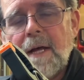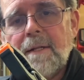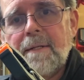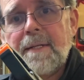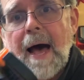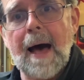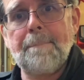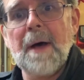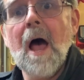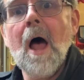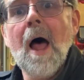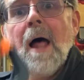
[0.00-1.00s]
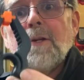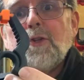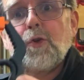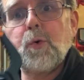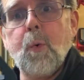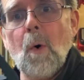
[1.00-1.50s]
on the top,
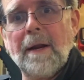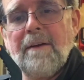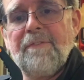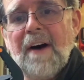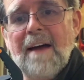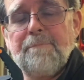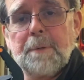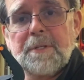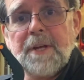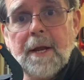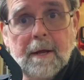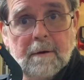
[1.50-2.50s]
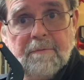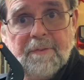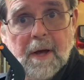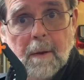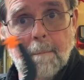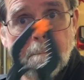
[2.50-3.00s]
25%
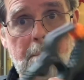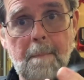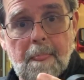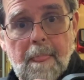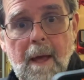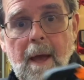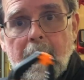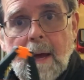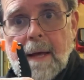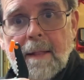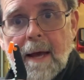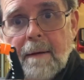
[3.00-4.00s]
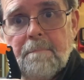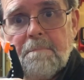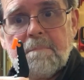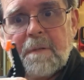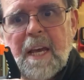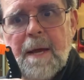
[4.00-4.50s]
infill. And that
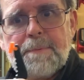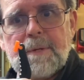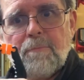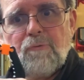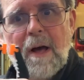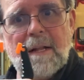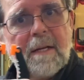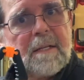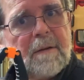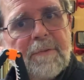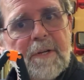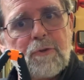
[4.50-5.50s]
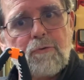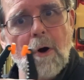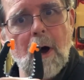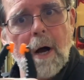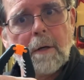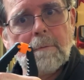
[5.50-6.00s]
keeps them relatively
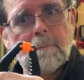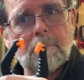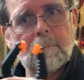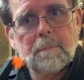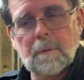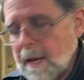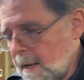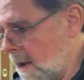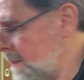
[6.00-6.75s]
strong, and